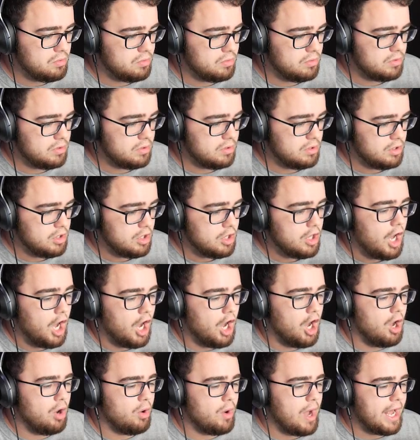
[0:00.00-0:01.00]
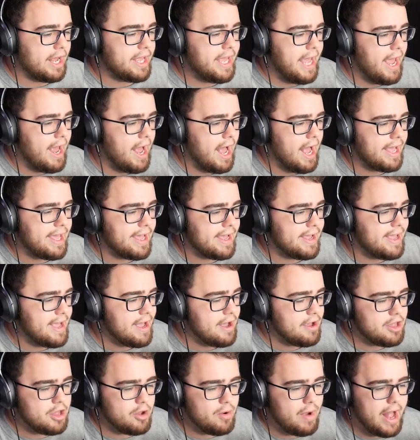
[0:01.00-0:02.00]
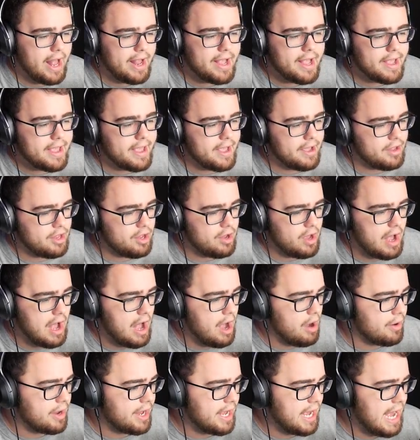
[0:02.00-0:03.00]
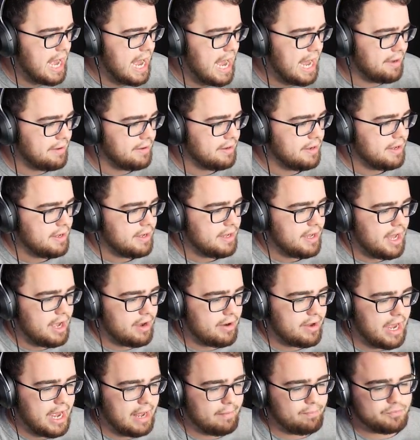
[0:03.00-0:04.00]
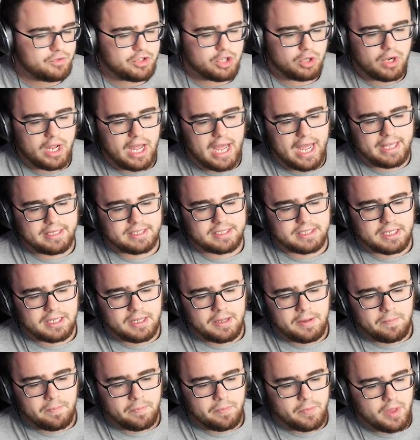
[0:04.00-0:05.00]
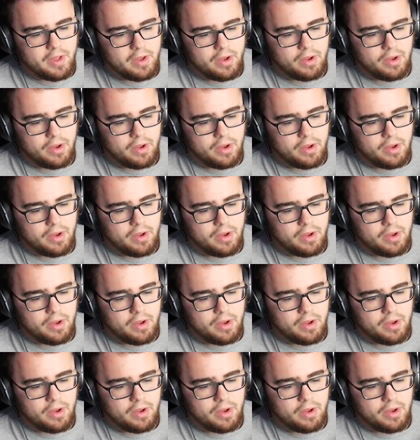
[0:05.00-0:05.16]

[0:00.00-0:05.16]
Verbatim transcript: Hold on, what? Oh, I can't. I can kill you. I can kill you. Oh, God. Okay. So, guys. I thought we...